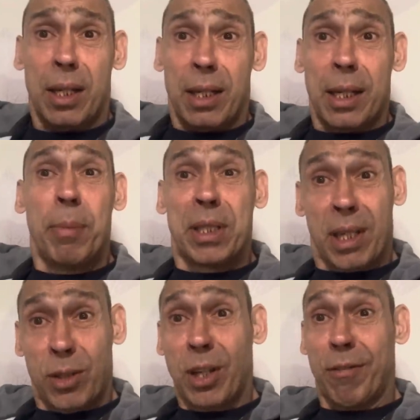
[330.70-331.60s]
let me tell
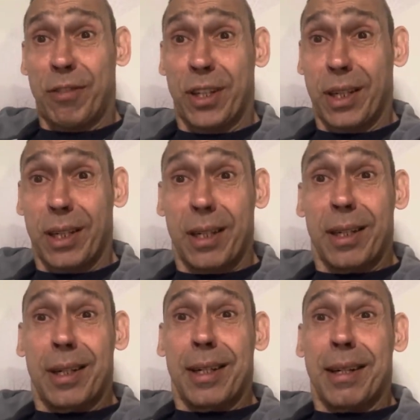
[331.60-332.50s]
you something.
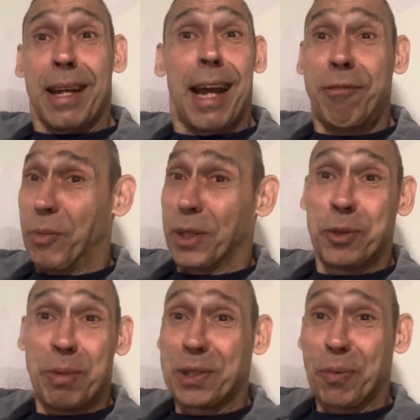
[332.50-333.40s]
Everyone, you'd
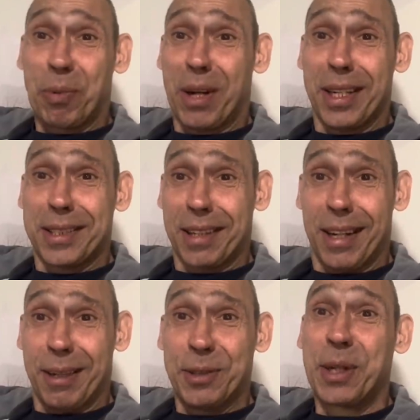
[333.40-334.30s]
be surprised.
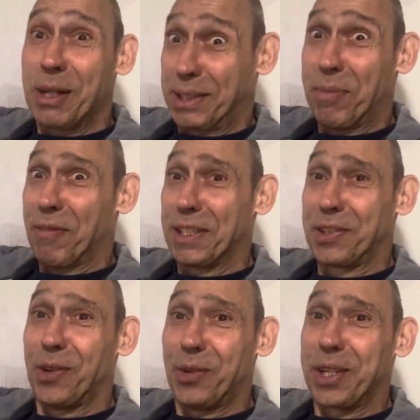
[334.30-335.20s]
Like, you get some of us
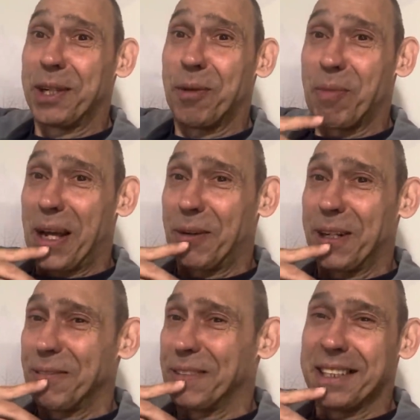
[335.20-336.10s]
like looking in the background
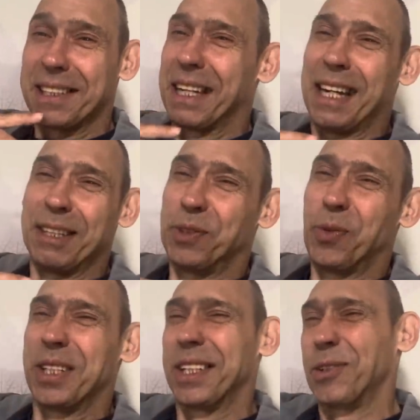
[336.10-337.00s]
and thinking, you
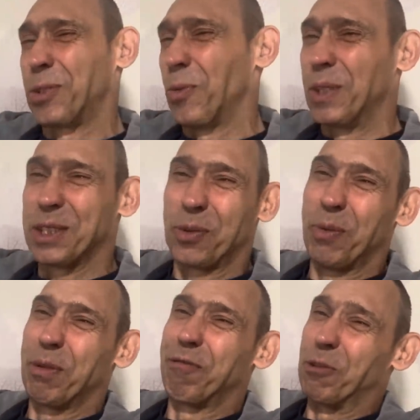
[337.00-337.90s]
weren't talking to him
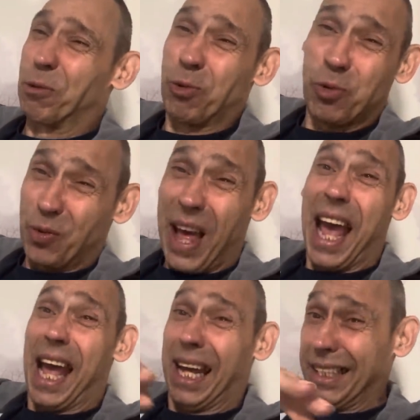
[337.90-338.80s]
before all
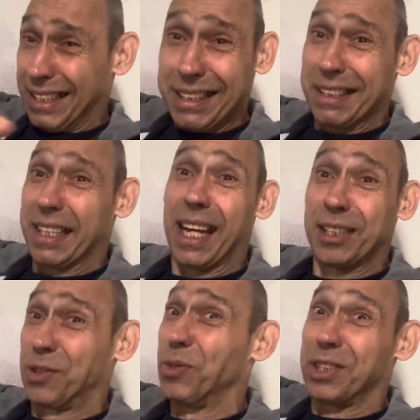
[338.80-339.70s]
that and this and that. As
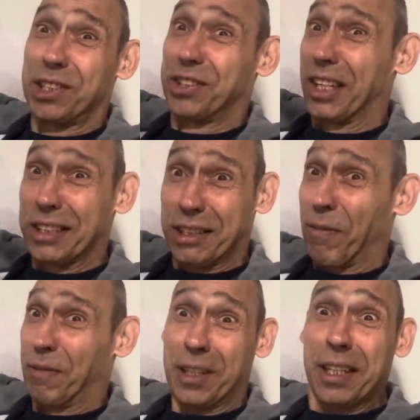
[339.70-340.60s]
soon as he's done
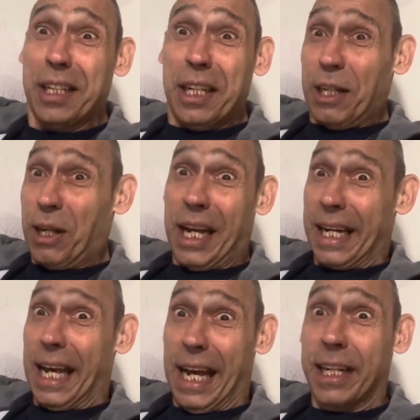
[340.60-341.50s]
something like
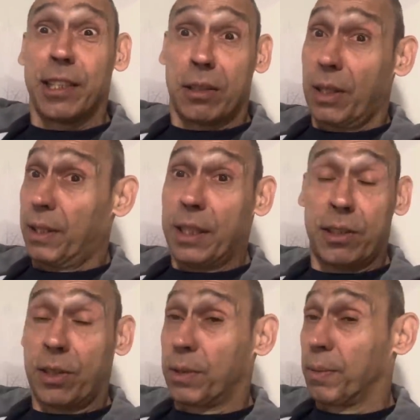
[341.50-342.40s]
that, and
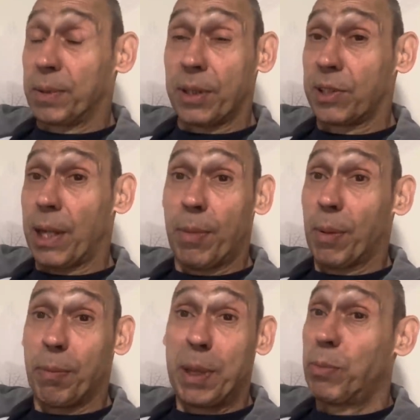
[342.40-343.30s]
it's just the same.
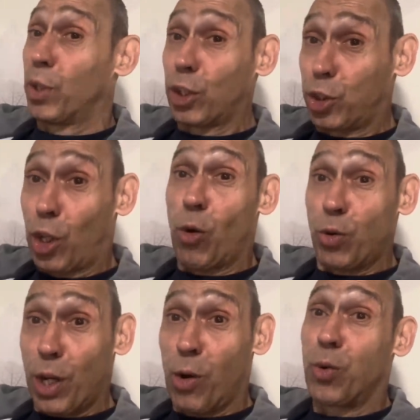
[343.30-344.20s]
People that don't
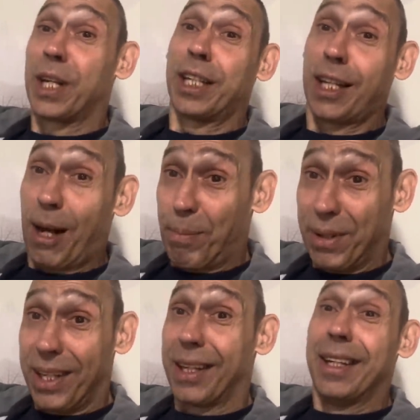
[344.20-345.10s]
know, they come
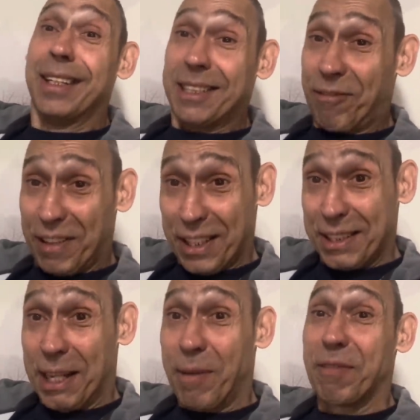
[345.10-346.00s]
there, they think the
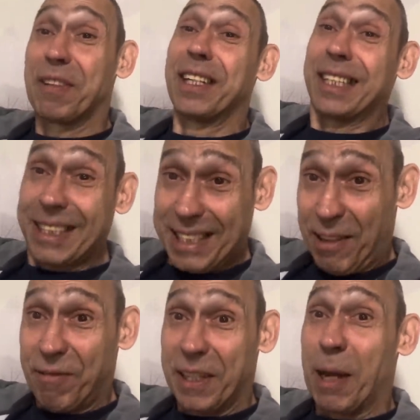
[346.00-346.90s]
same thing. The same
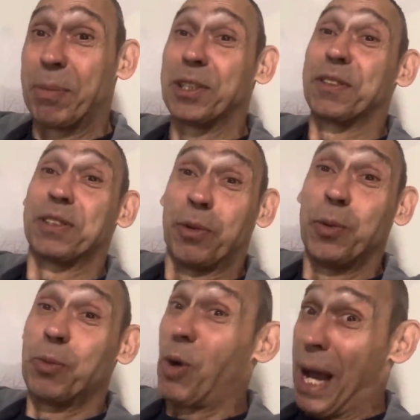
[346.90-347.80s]
thing happens to
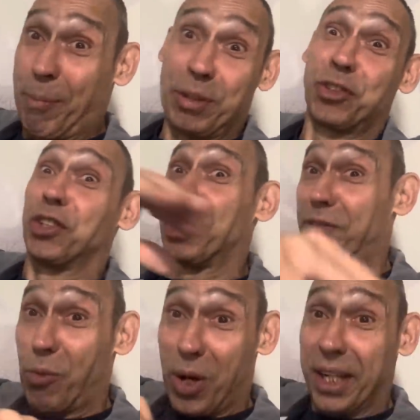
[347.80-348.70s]
what happened to the
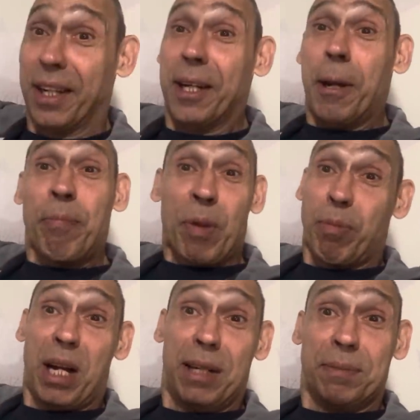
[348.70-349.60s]
other one,
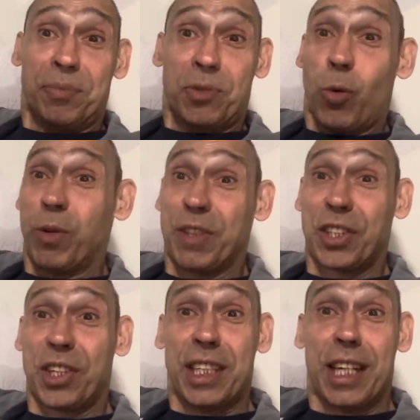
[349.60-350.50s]
but all of a
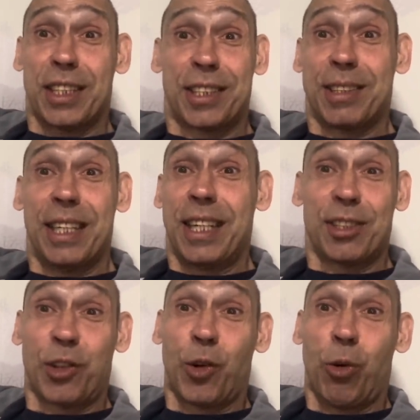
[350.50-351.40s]
sudden he gets
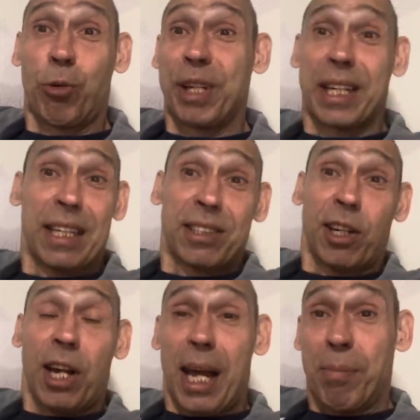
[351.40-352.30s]
the glory and gets the
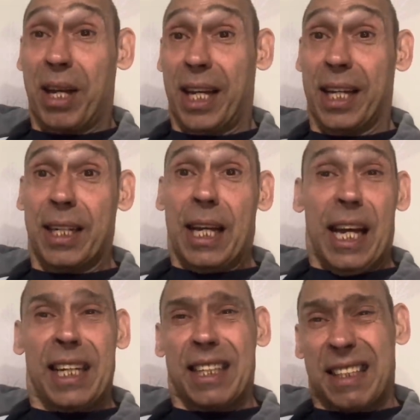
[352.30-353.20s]
limelight
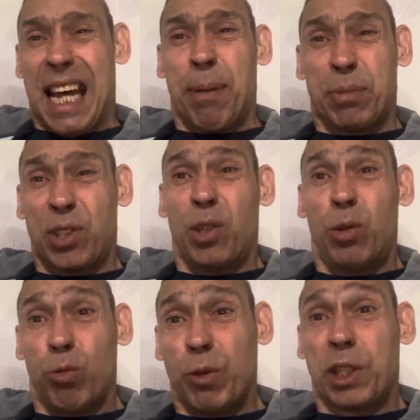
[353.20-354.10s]
and gets
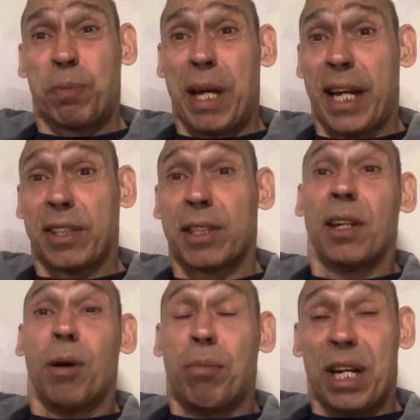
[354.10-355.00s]
absolute respect.
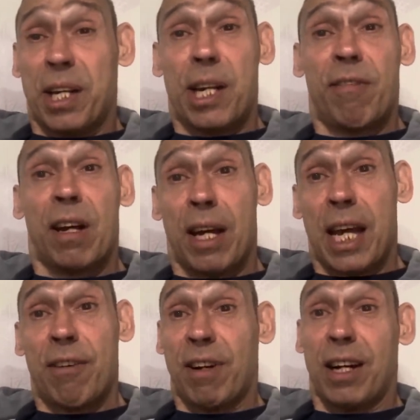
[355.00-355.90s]
But never
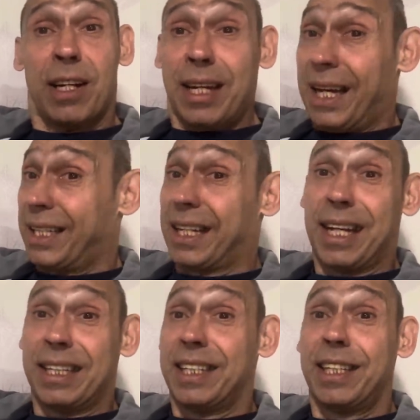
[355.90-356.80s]
ever had
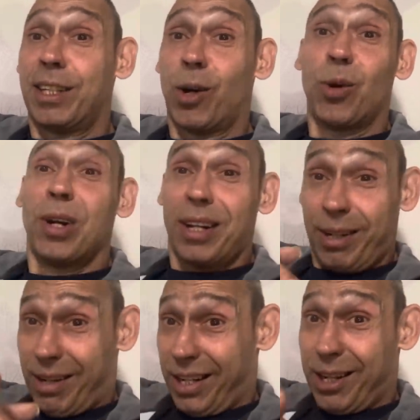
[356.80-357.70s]
any ego
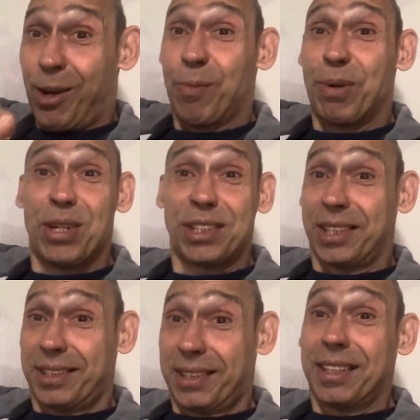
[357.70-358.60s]
like Carl
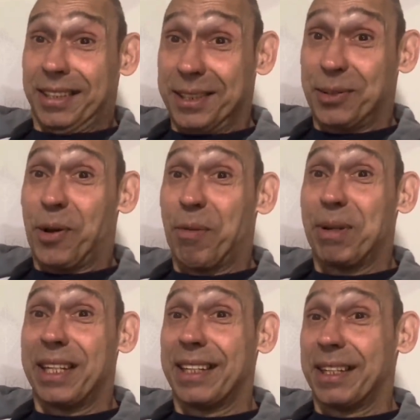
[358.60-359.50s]
Burgess. You see what I
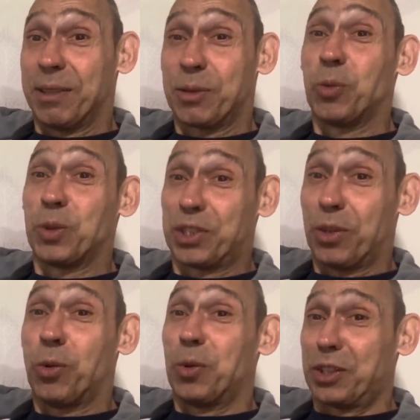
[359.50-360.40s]
mean? It
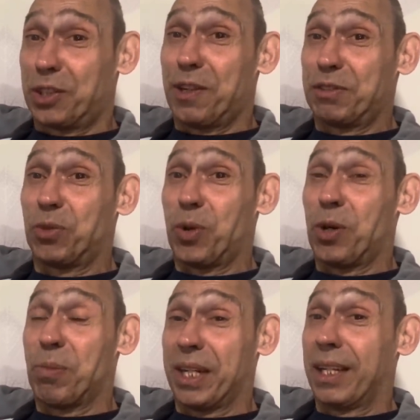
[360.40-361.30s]
always serves you
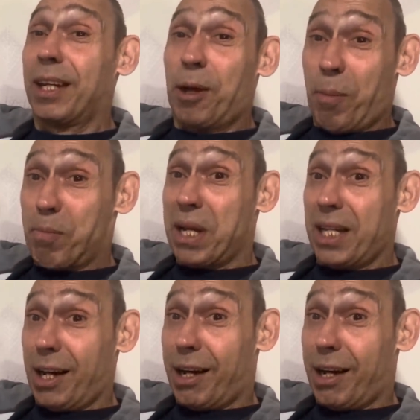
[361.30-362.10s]
well, man. Many are